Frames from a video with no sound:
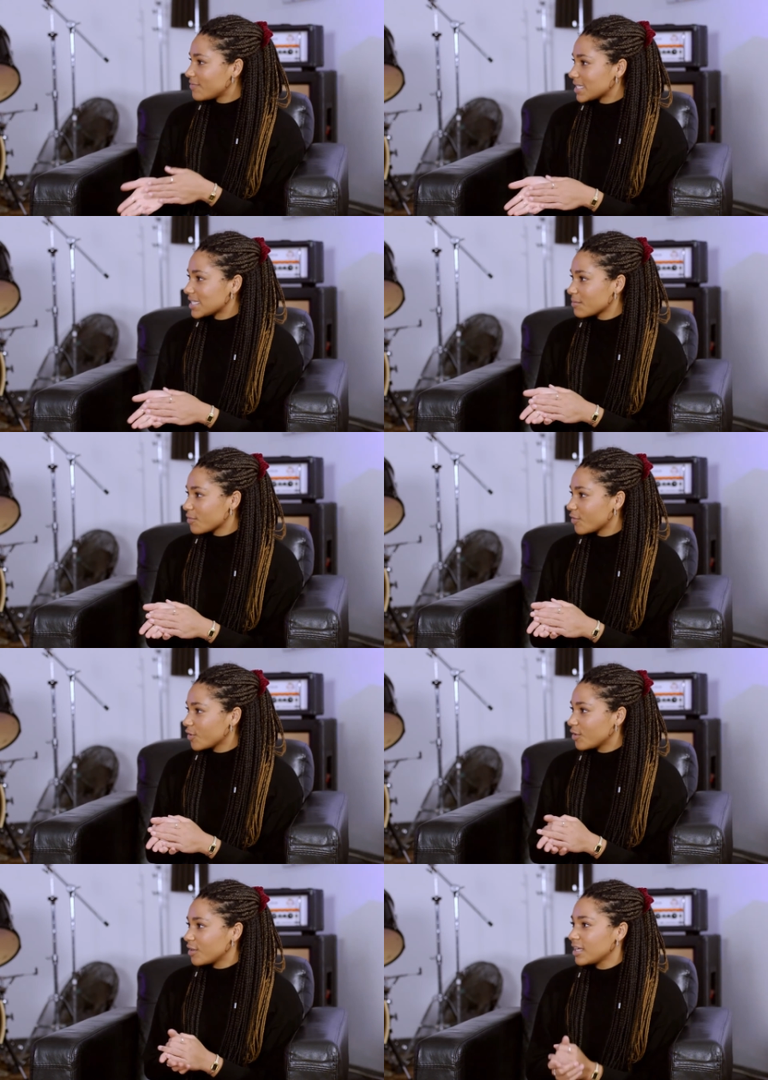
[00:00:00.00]
listening
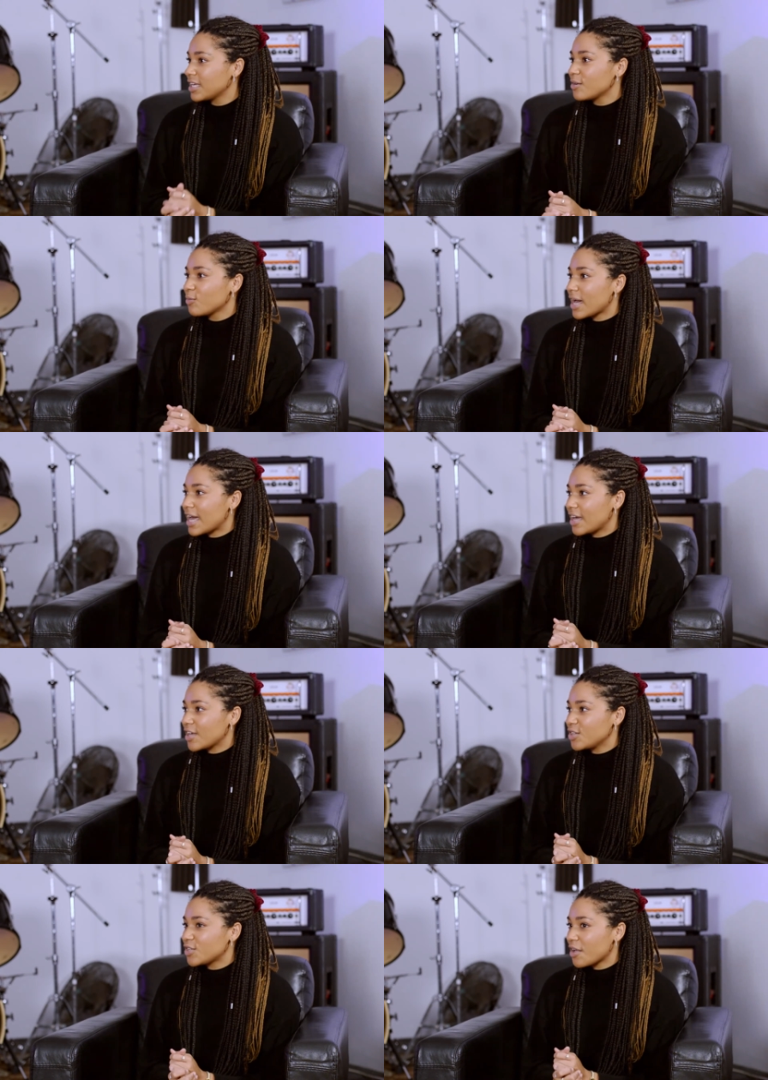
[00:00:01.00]
before,
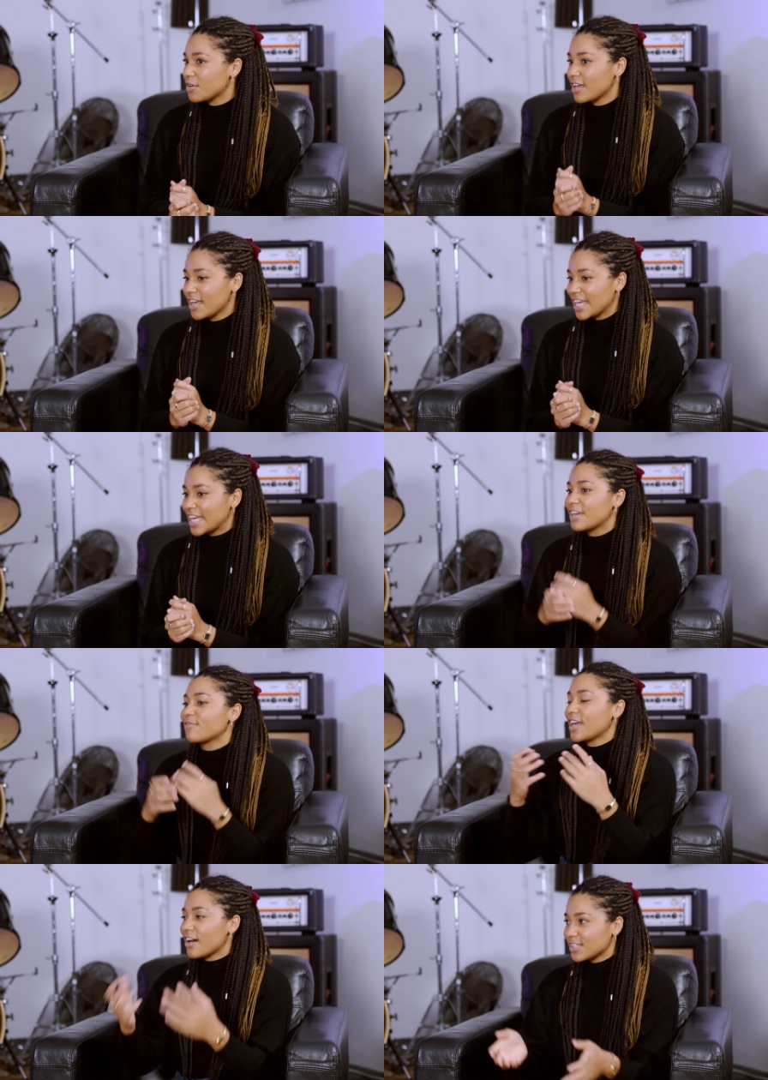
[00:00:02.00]
where you don't
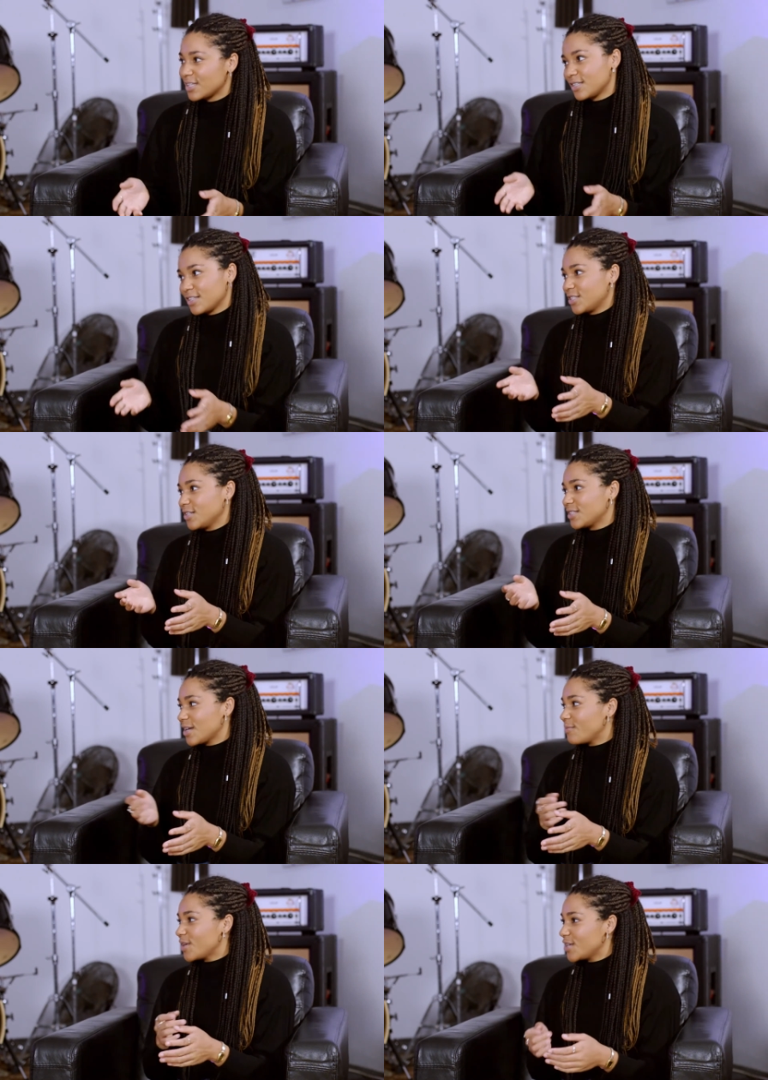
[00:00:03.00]
give the answers to the
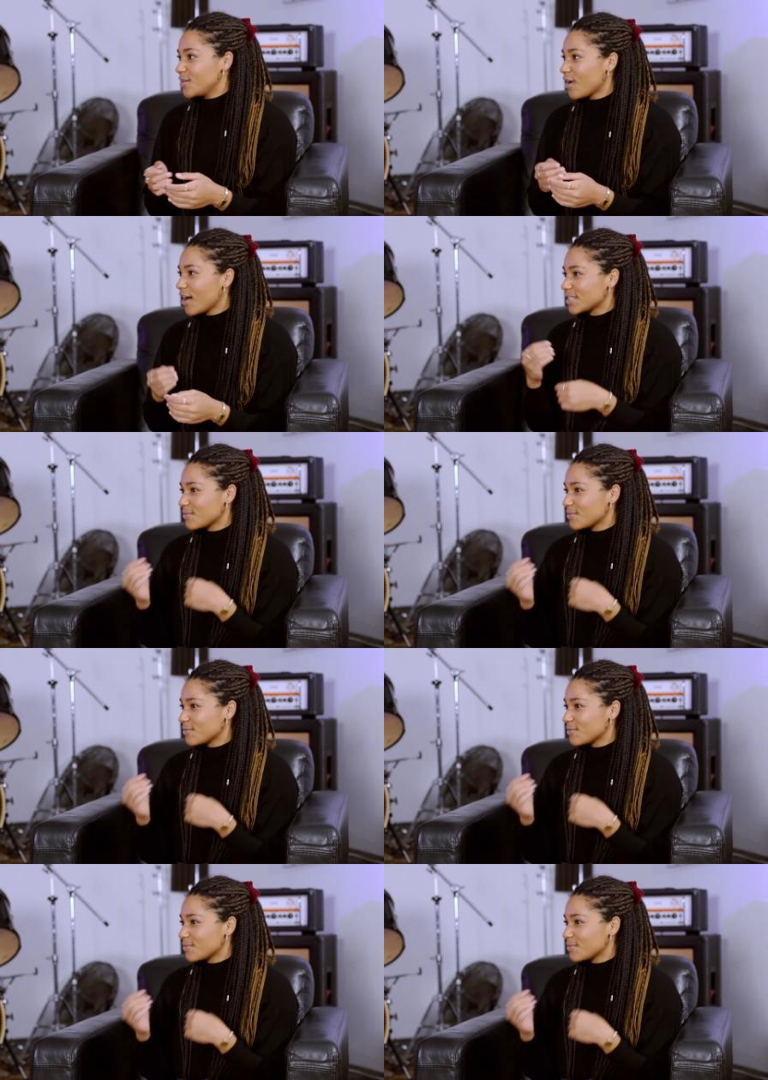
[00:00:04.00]
tutor, but you ask them